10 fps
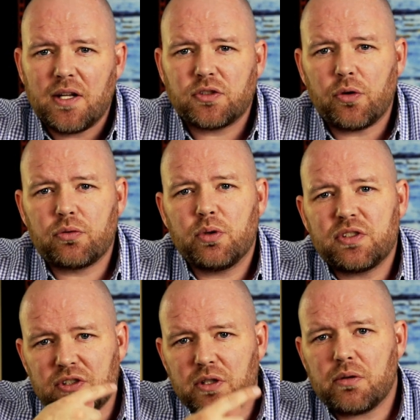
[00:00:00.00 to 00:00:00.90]
And so through a
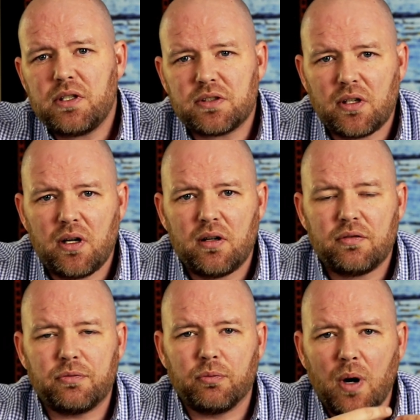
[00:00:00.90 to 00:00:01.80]
series
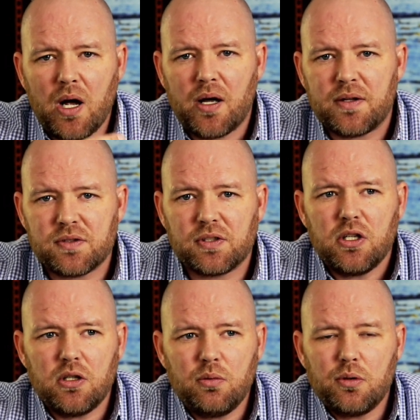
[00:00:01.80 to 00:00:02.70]
of runs,
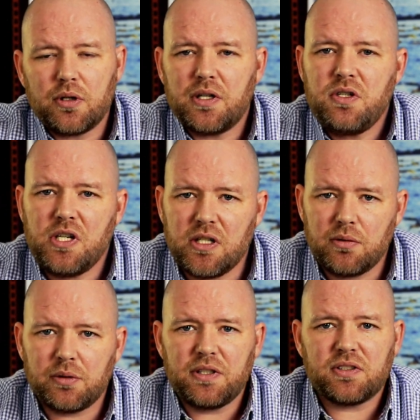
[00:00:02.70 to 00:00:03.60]
you will
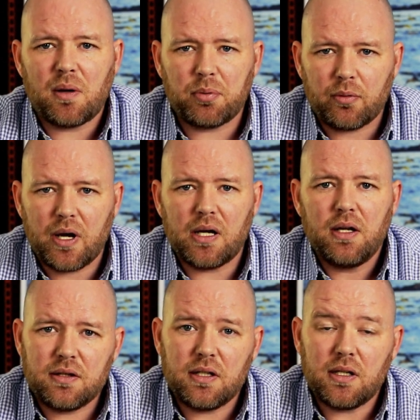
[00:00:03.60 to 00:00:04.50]
continually separate
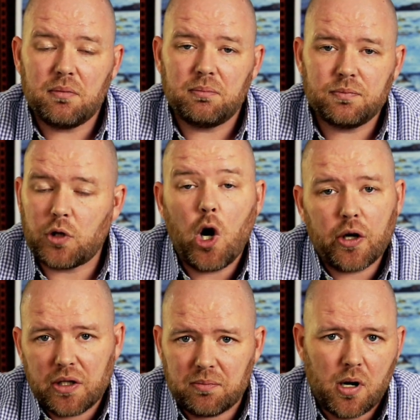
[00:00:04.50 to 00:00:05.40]
the
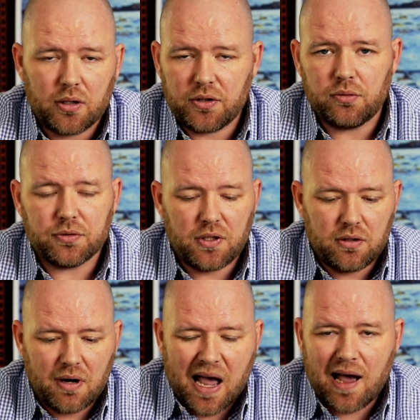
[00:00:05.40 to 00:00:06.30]
targeted molecules that
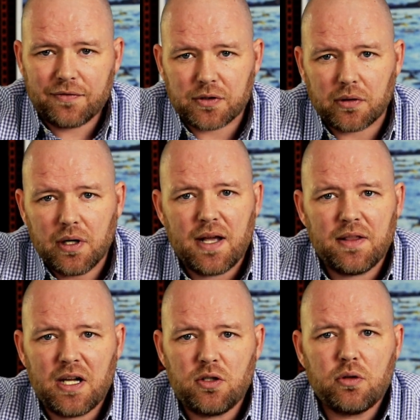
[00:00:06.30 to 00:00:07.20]
you're after, and
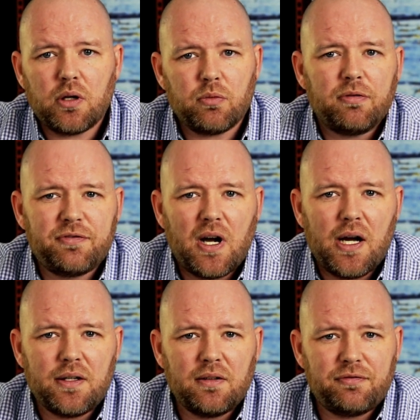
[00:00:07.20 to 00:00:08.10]
then you can
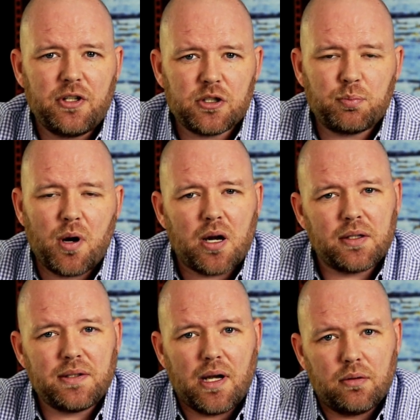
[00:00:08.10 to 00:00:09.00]
refine the finished
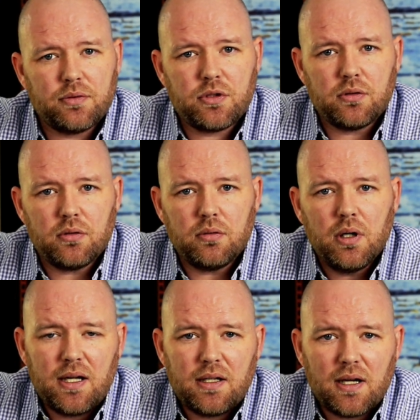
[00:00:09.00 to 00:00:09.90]
product down to
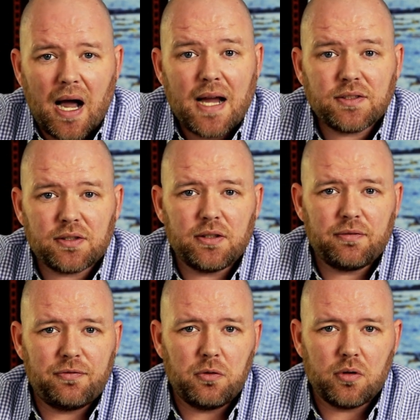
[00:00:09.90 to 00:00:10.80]
a isolate
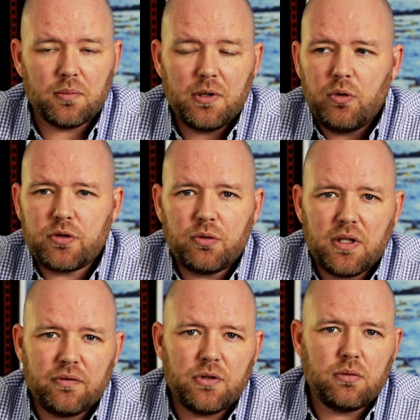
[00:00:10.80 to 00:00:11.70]
form, which will
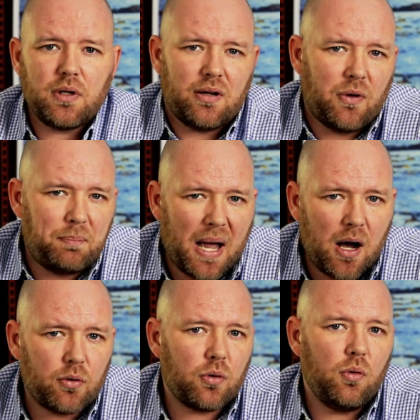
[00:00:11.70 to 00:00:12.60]
give you kind of a
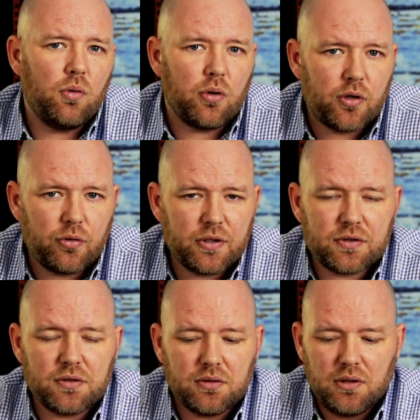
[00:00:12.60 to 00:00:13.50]
powder or or a
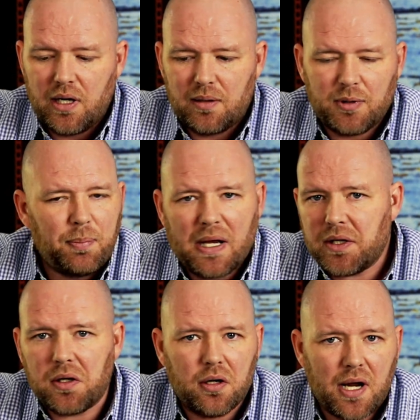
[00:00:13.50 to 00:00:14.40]
crystal,
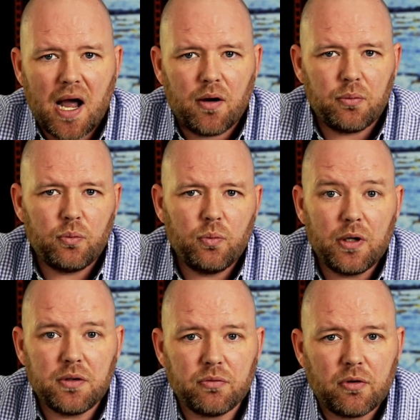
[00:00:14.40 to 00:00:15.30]
depending on how
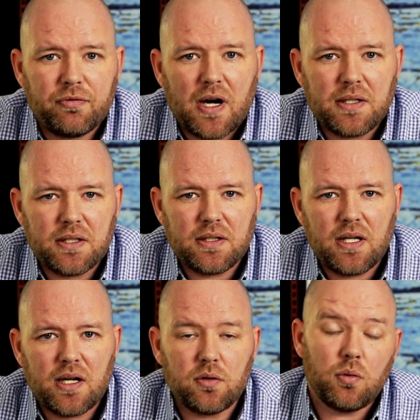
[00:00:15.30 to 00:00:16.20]
well you've refined it in
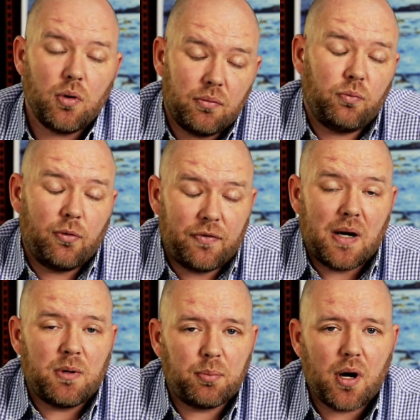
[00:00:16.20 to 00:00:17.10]
the end or what
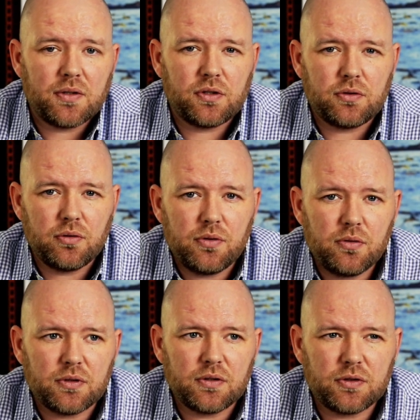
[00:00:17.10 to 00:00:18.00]
refinement process you're
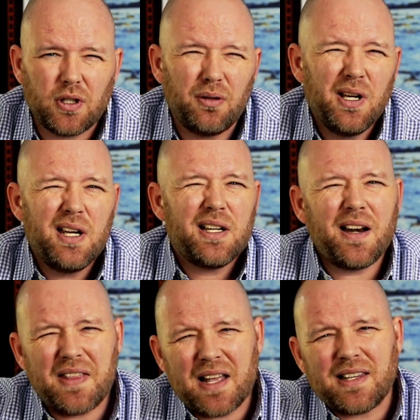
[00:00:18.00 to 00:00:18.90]
using. So
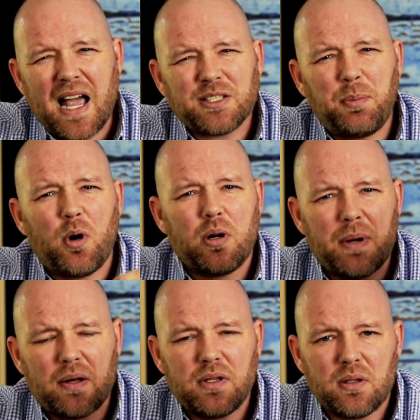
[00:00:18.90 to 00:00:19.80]
kind of that last part
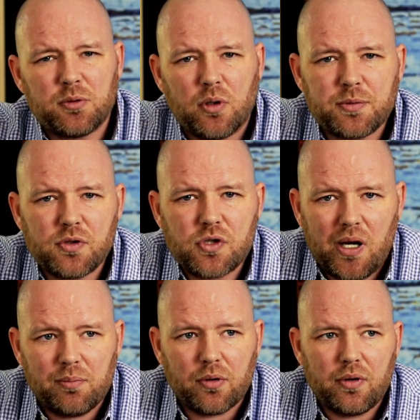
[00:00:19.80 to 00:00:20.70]
about the absorption
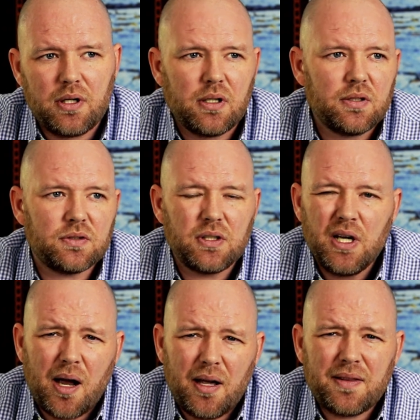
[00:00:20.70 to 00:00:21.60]
chamber is,
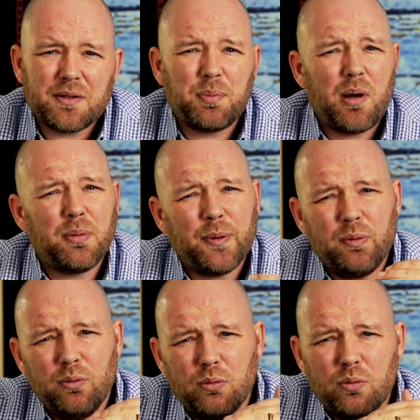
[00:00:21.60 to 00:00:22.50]
that's probably
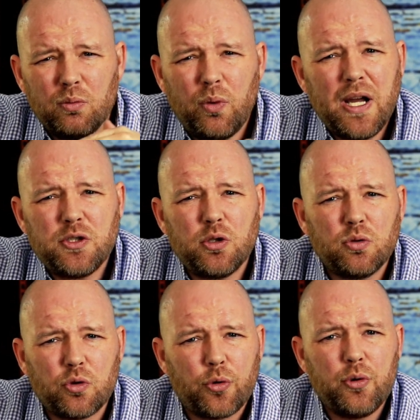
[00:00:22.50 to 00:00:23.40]
way too
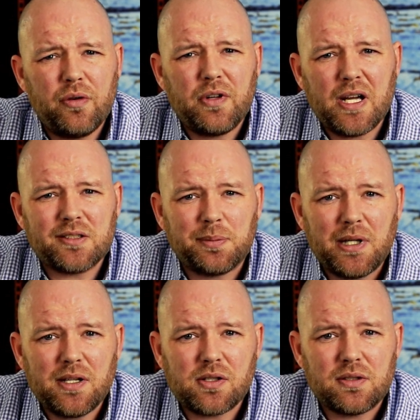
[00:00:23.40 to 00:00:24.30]
crude of an
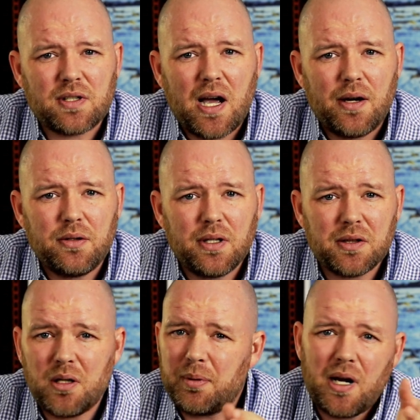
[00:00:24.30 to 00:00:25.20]
explanation as to how you
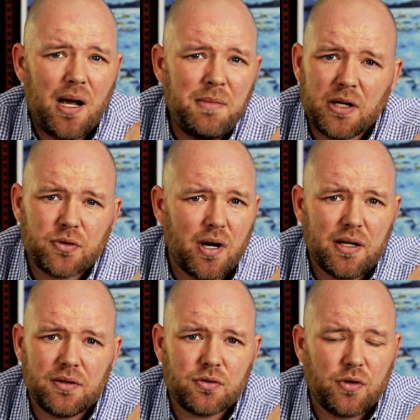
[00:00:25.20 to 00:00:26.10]
get there, but I'm not
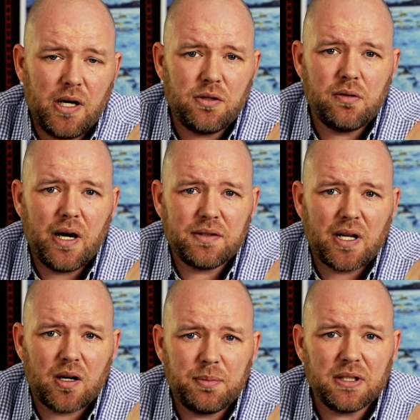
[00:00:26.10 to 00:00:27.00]
trying to train you guys
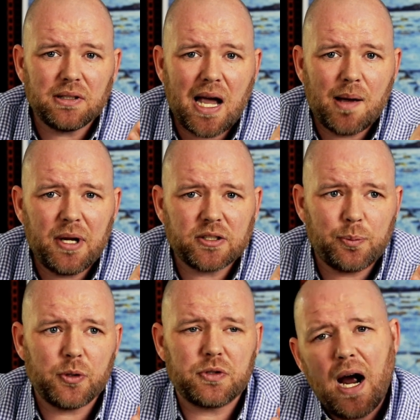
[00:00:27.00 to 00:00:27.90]
how to be lab
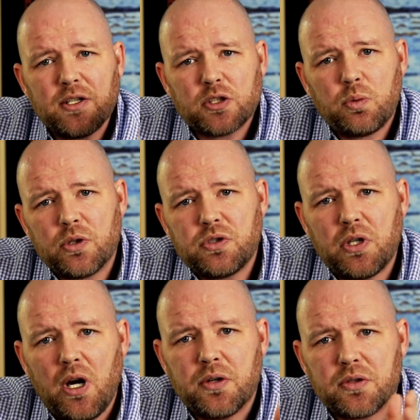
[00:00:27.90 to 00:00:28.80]
experts. I just want you
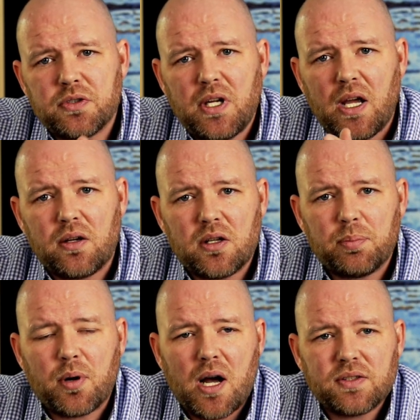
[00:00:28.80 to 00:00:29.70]
to understand the
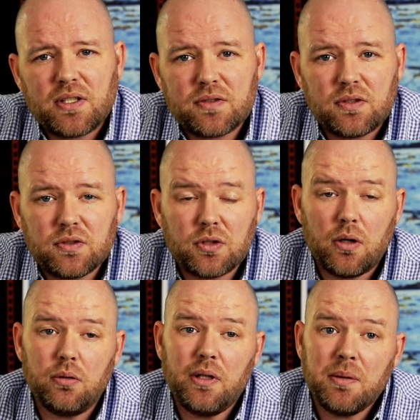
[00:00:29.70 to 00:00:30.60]
processes.
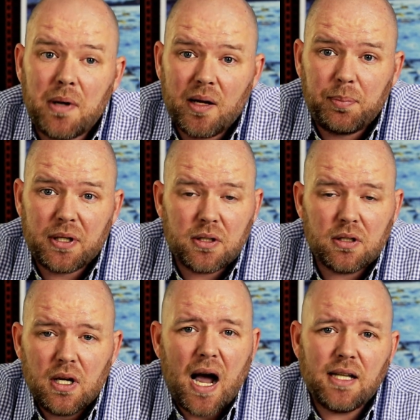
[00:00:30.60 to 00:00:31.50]
So in my
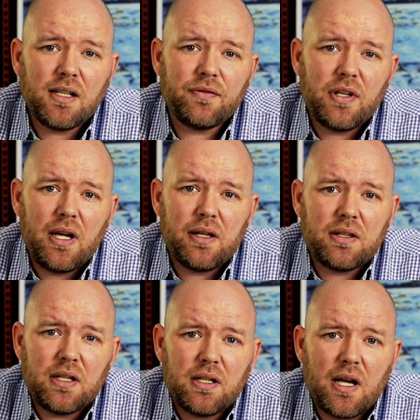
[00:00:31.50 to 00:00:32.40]
opinion, I love the
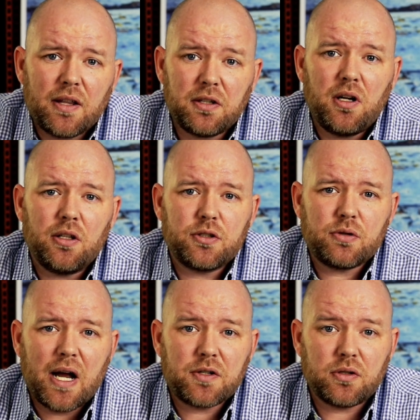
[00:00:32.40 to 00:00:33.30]
ethanol
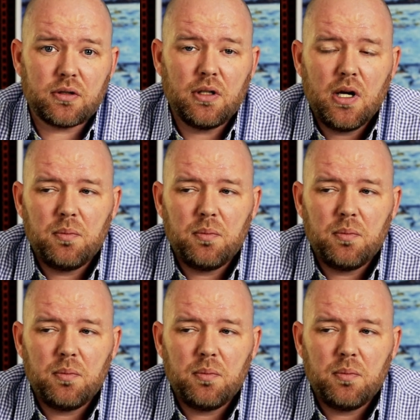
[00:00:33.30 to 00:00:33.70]
extraction